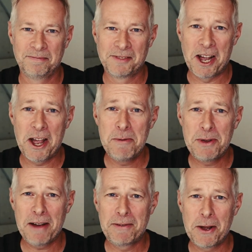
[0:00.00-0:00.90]
I hope you
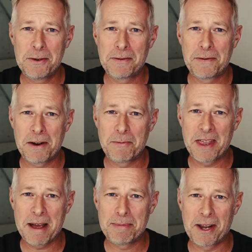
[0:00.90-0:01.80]
have loads of fun with
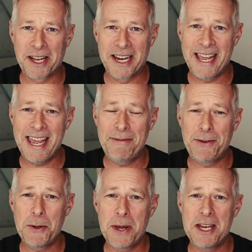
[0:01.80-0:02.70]
that plugin. If
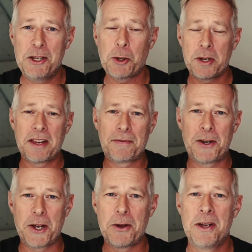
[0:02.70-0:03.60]
you enjoyed this
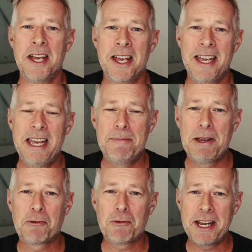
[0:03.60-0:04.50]
video, it'd be
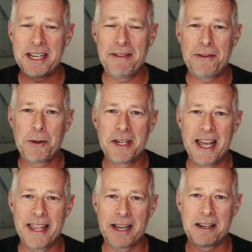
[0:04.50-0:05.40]
great if you can
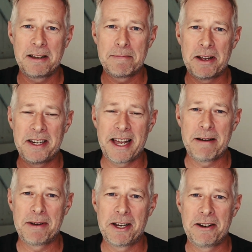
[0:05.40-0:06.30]
hit that like button
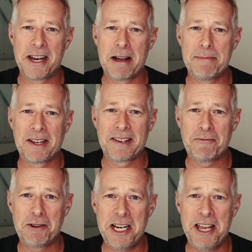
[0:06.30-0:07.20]
down below now because it really,